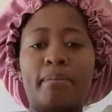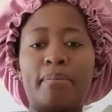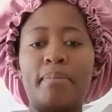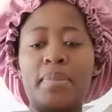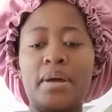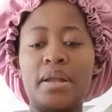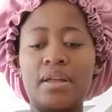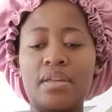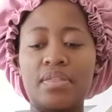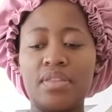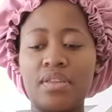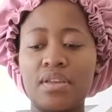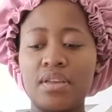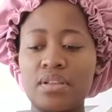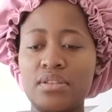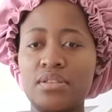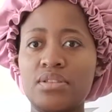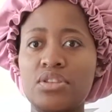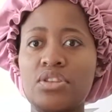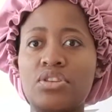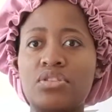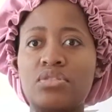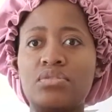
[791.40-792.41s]
But I think it's
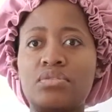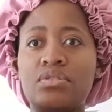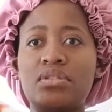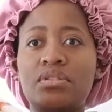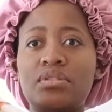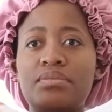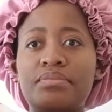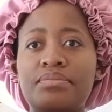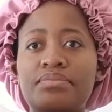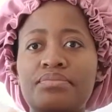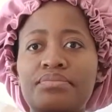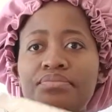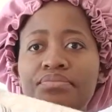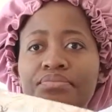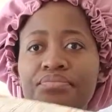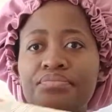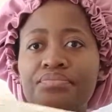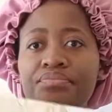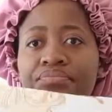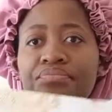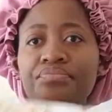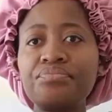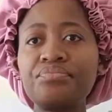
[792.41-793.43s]
cute.
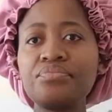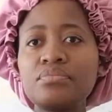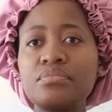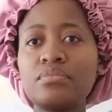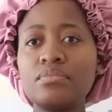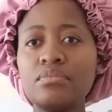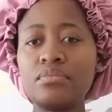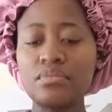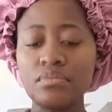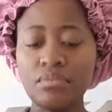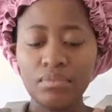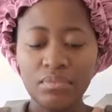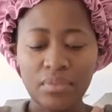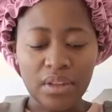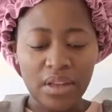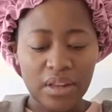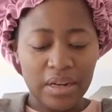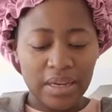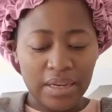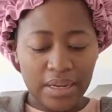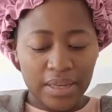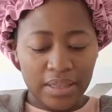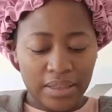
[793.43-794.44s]

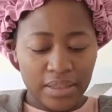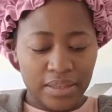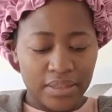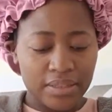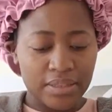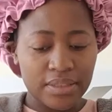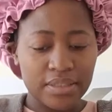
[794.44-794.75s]
Like, I think